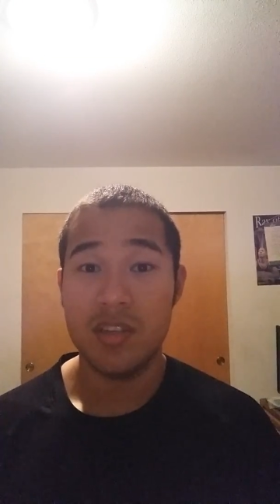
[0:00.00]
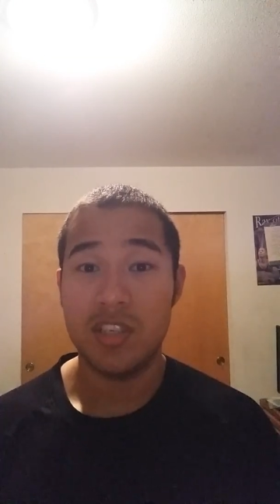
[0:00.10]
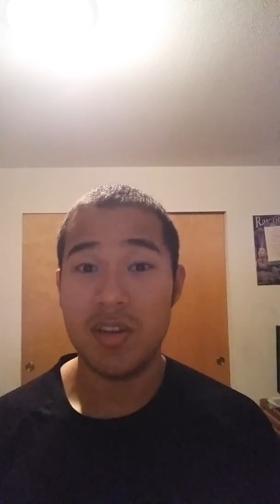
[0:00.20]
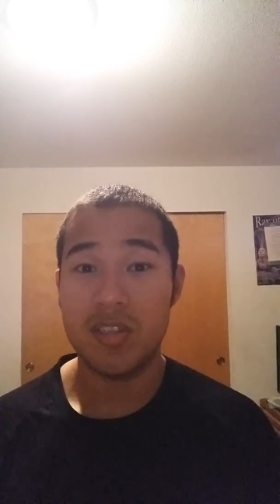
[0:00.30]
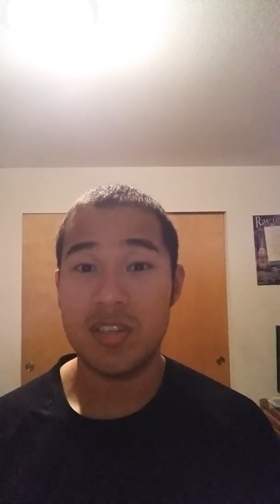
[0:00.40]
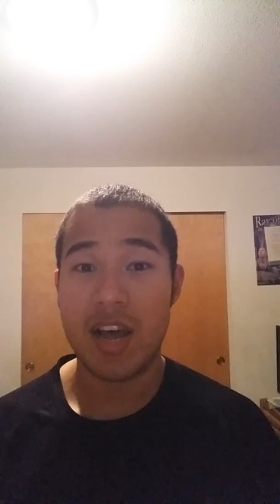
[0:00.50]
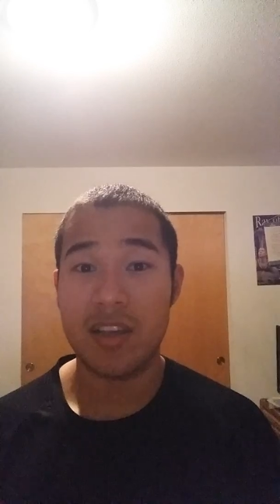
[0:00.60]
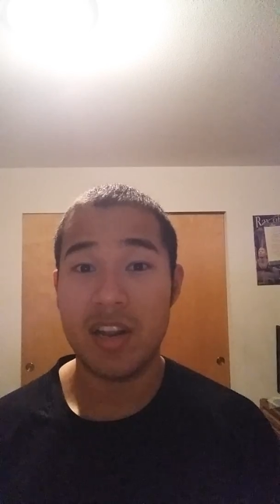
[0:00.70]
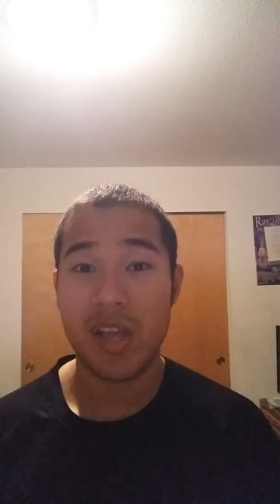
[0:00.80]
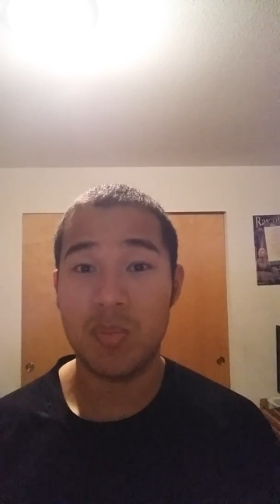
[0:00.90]
She was
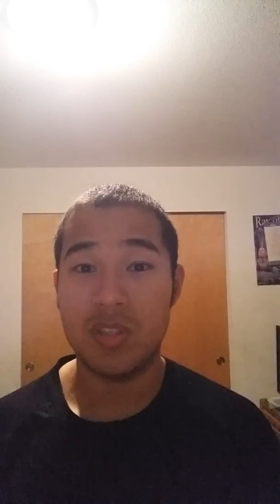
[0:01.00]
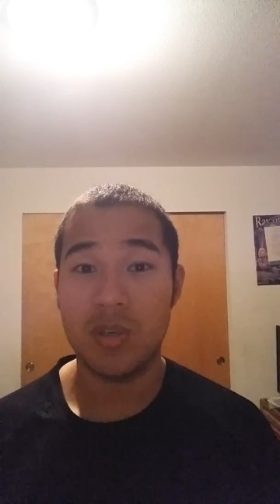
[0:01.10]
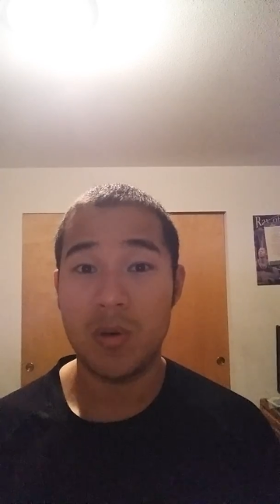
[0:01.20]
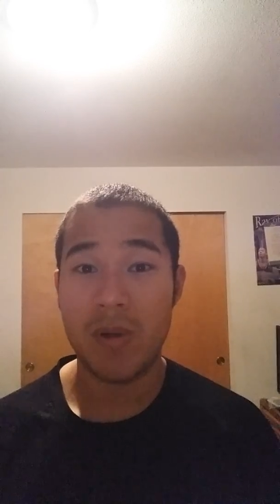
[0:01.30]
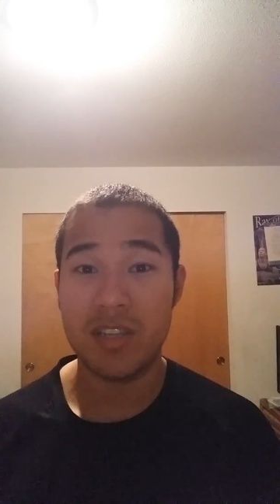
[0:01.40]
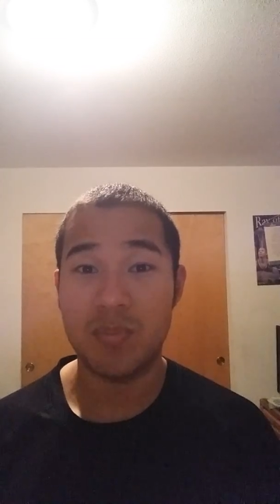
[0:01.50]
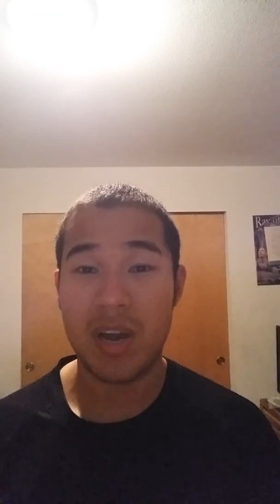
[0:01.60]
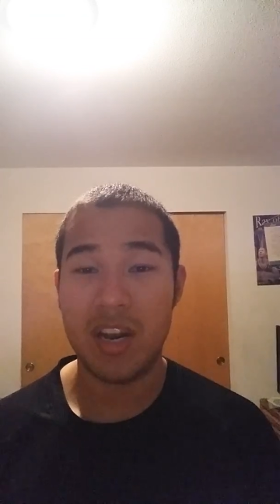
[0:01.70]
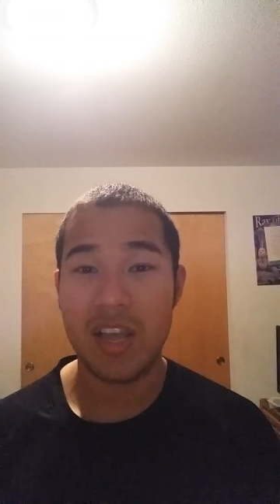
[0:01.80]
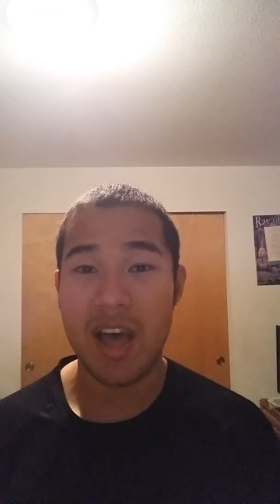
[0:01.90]
not gonna be able to arrest
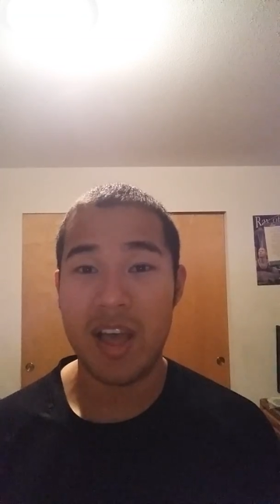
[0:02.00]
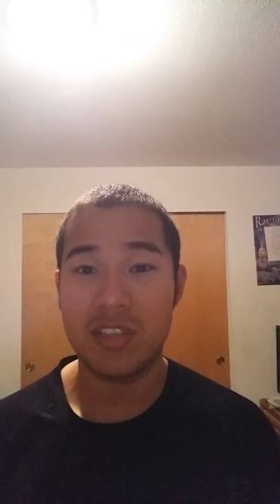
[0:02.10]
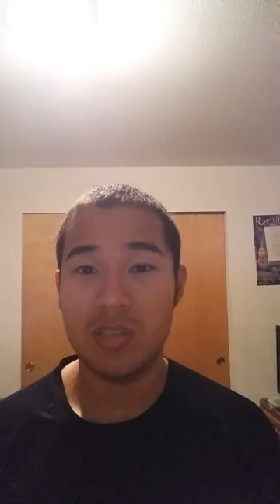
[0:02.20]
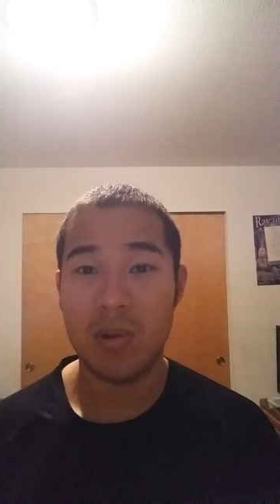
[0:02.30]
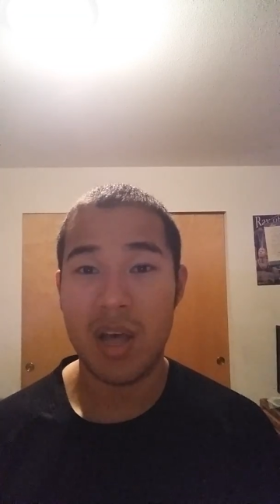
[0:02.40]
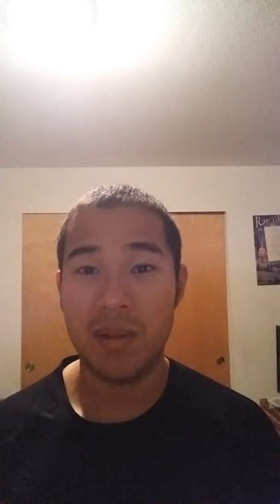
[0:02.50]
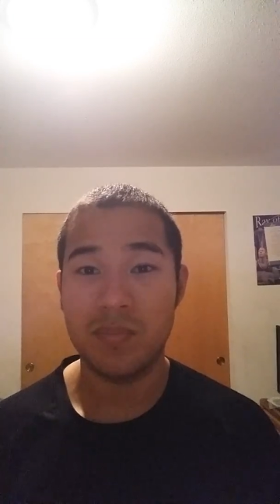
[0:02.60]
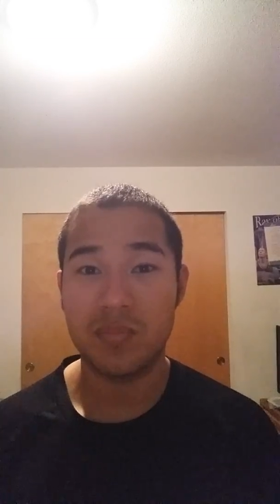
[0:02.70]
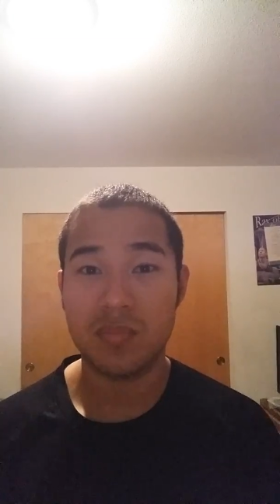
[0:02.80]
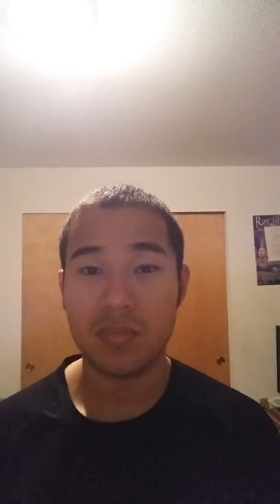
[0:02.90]
by the guy, so
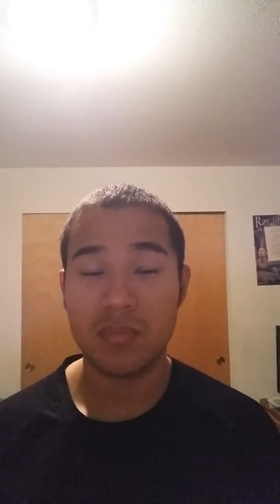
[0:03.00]
um,